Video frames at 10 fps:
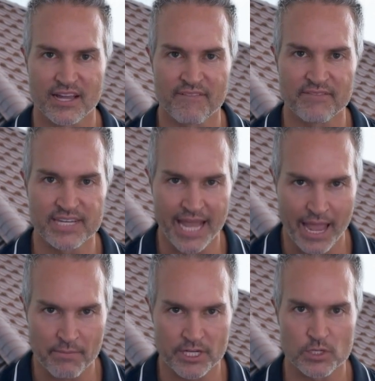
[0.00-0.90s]
of
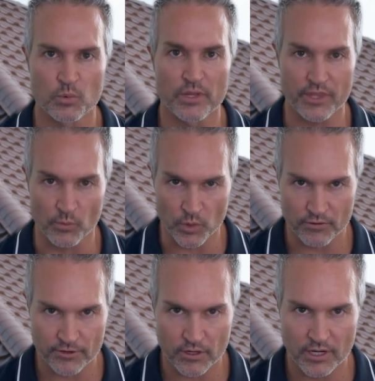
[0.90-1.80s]
damage with the
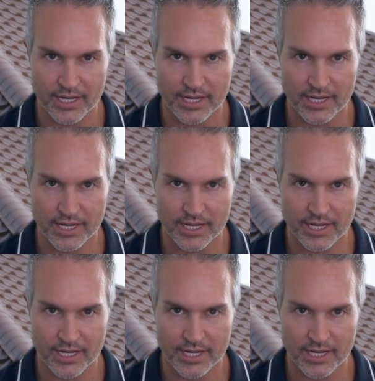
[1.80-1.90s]
roofer,